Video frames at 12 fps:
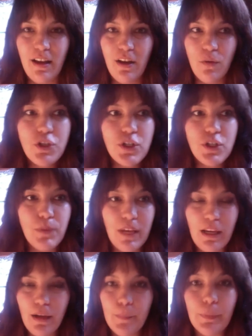which is
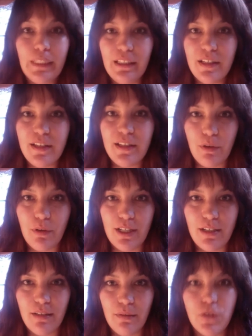being completely separate
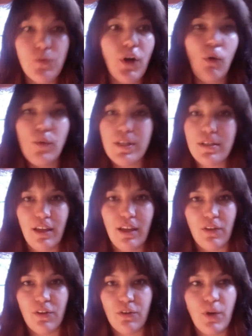because we're always
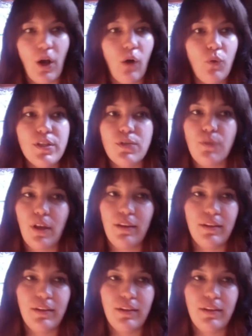together. We're always one.